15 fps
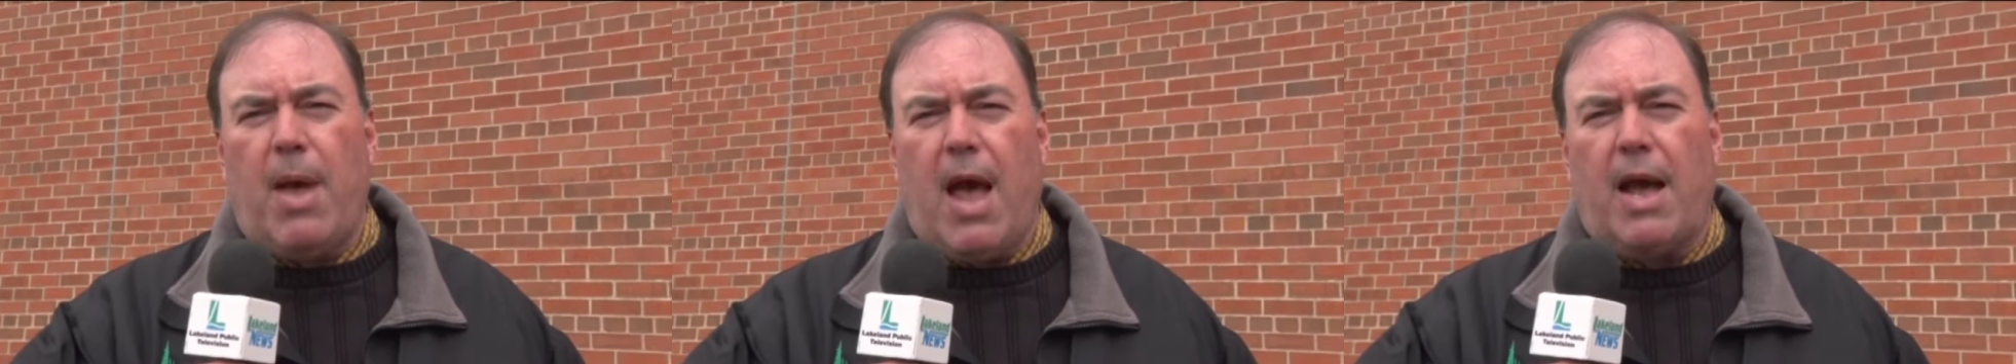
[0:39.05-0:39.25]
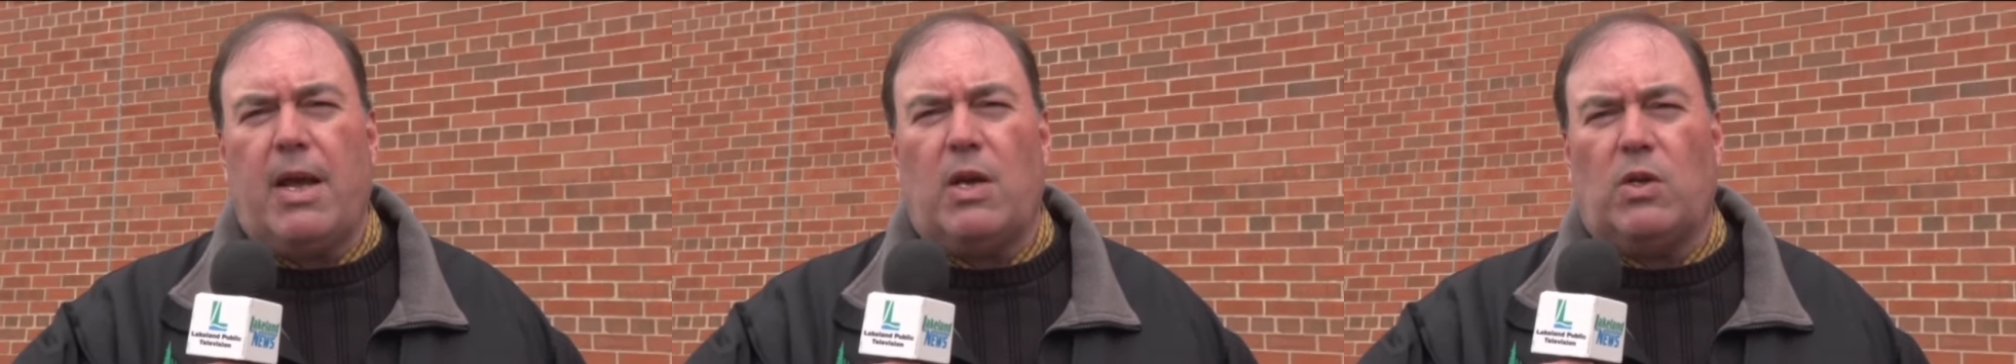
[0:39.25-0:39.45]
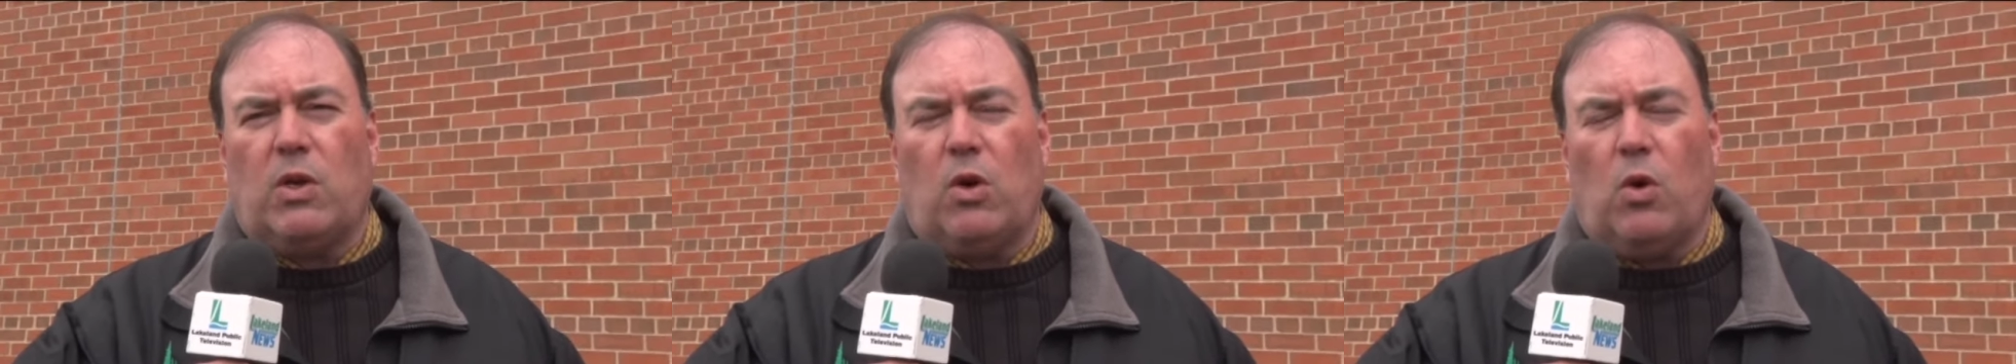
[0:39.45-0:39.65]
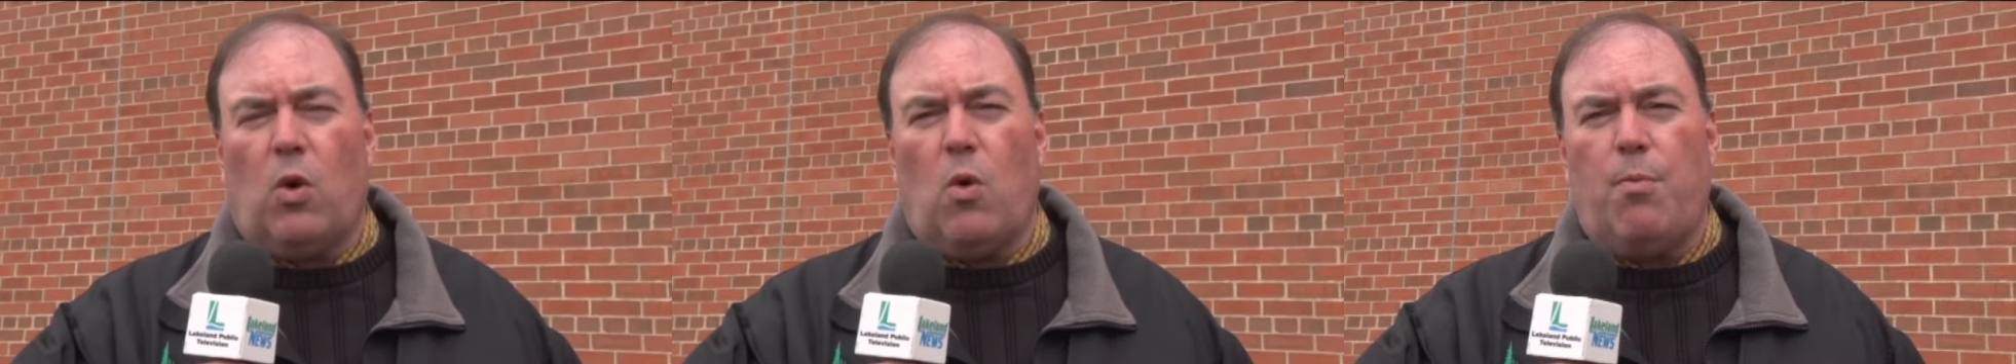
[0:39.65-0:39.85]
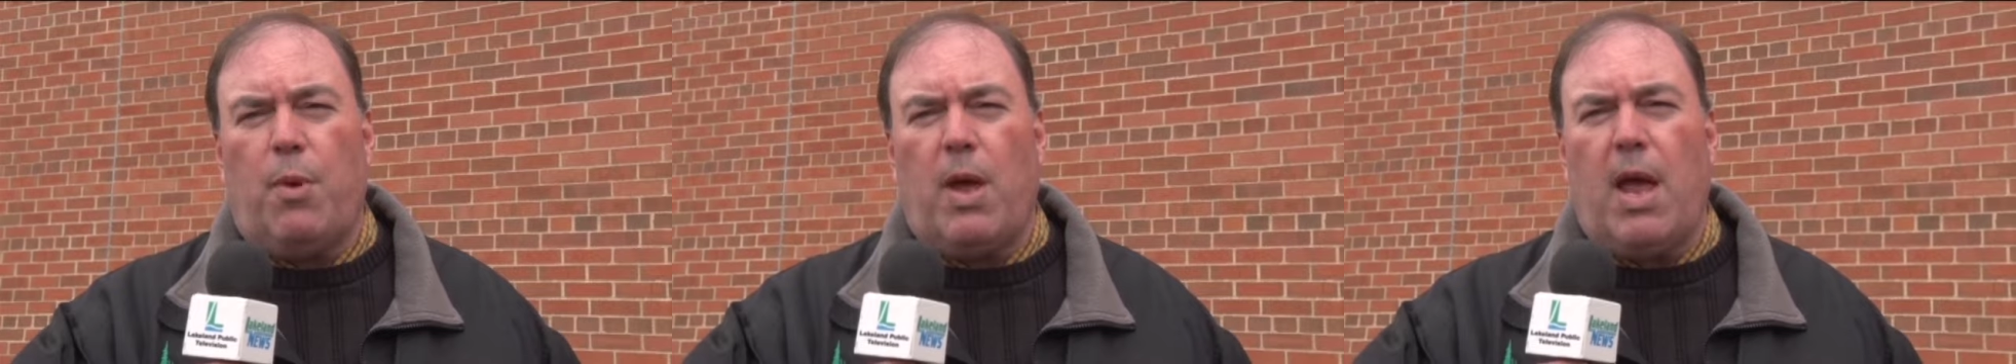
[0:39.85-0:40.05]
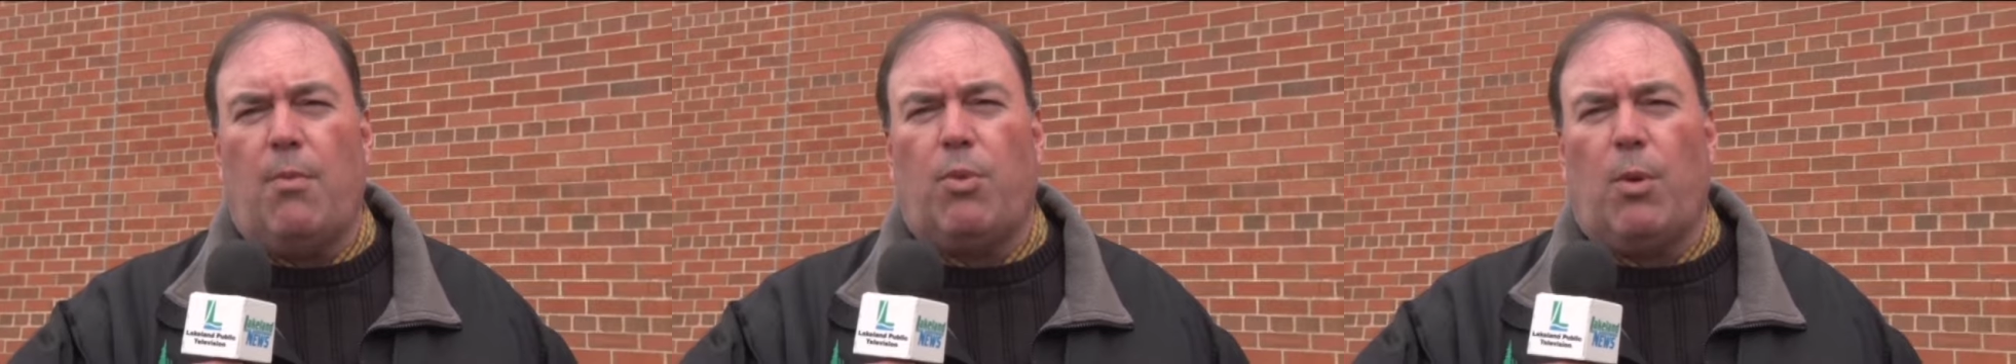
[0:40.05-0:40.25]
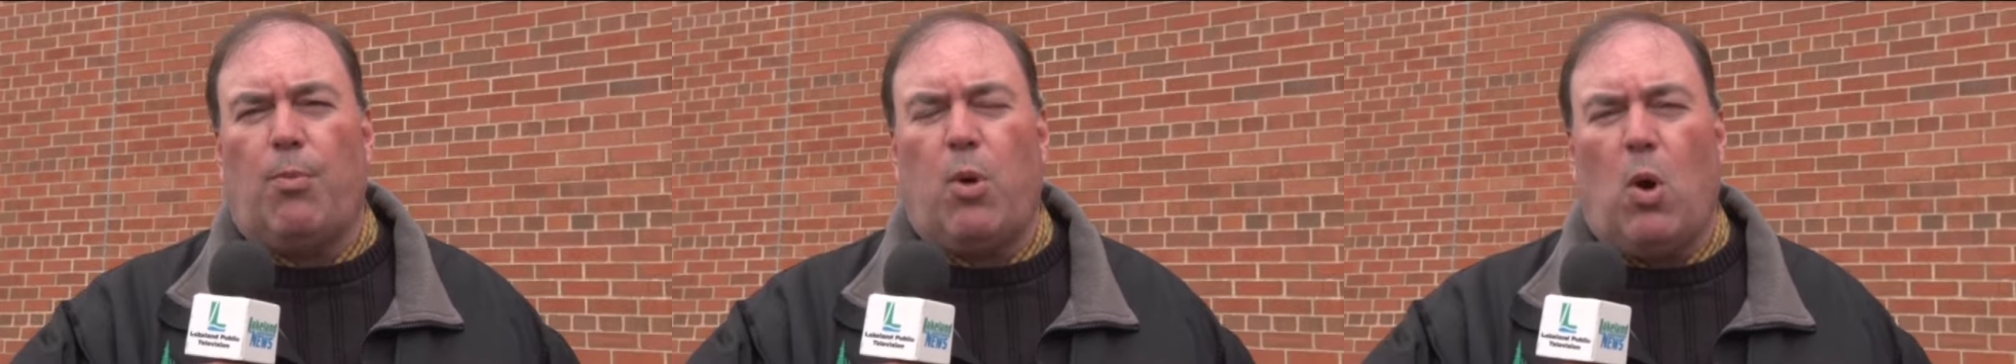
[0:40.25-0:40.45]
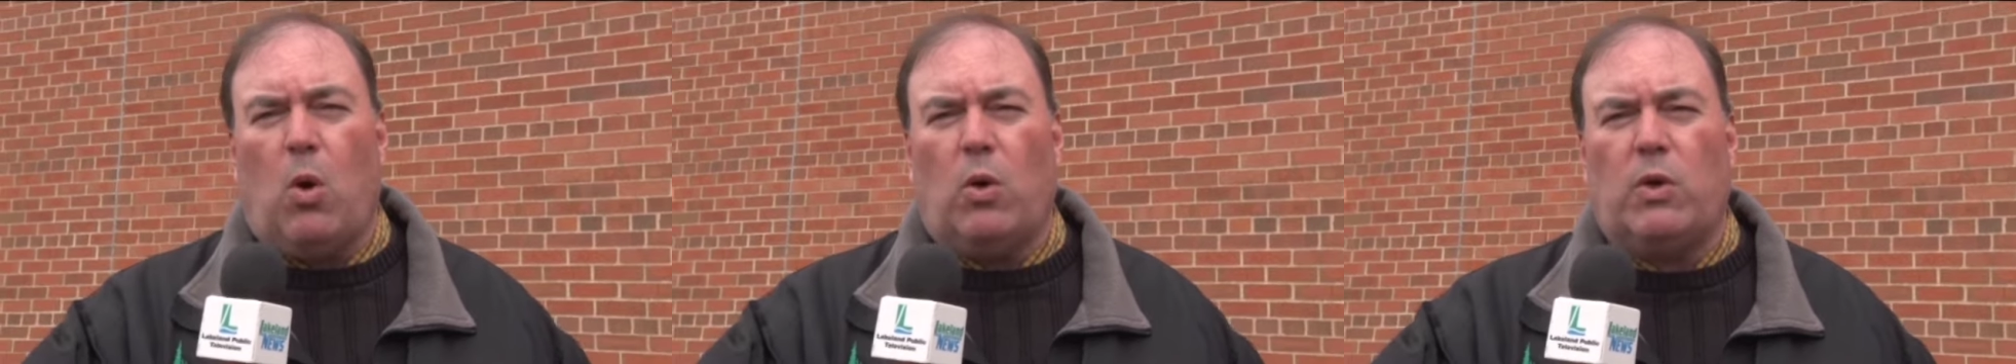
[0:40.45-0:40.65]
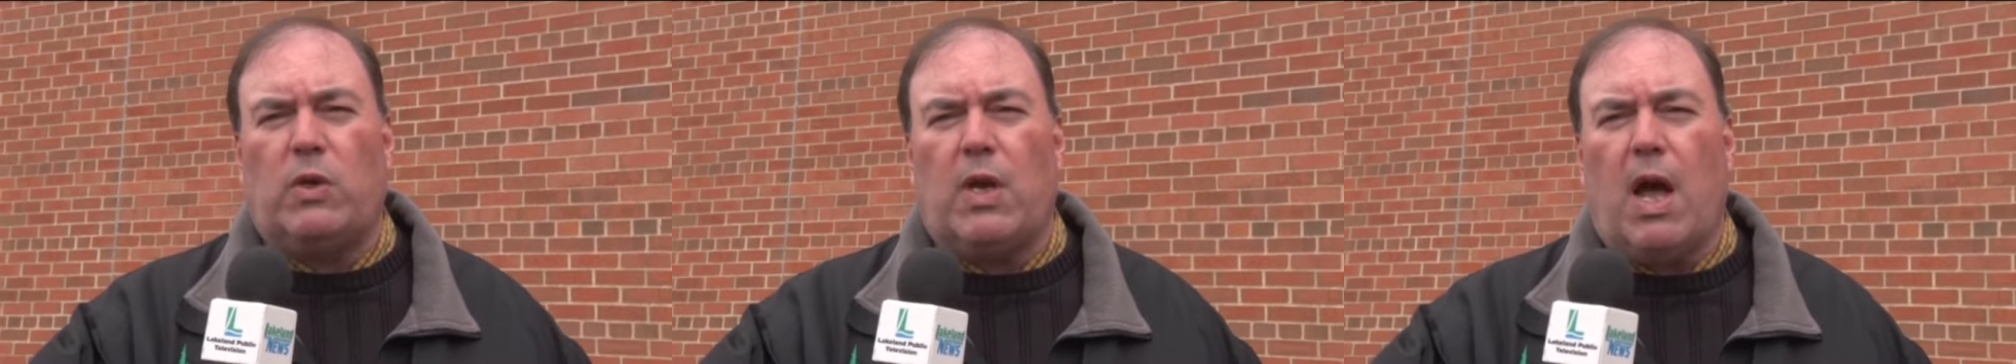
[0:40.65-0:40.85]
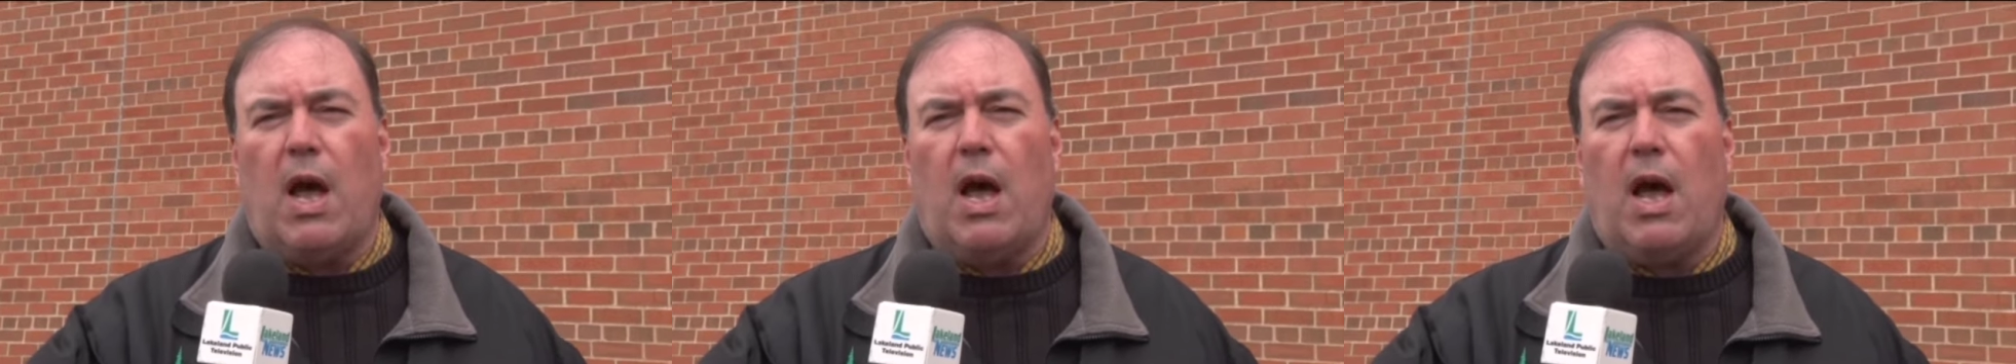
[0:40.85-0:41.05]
back as a group and propose